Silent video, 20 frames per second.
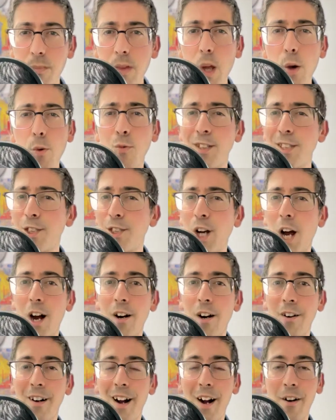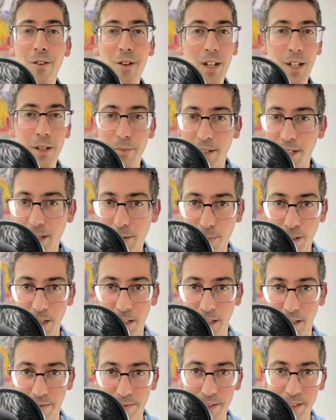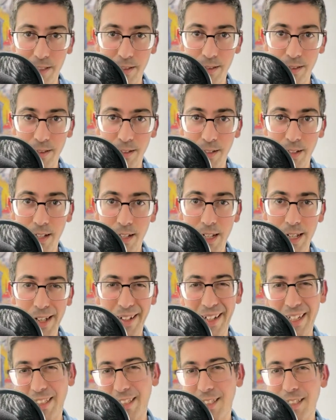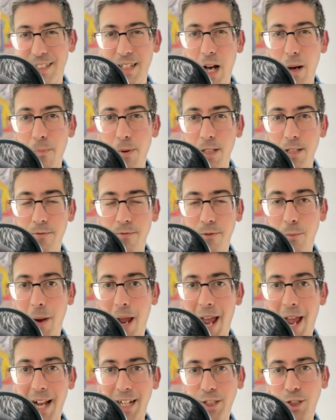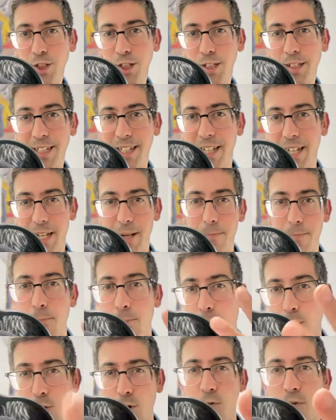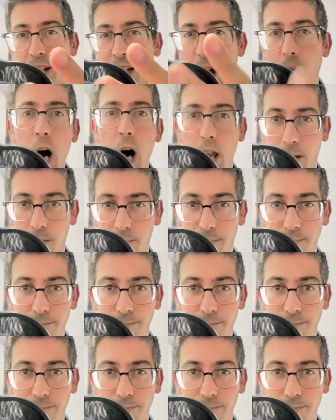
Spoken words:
which are our limiting beliefs. They stop us from actually keep moving on.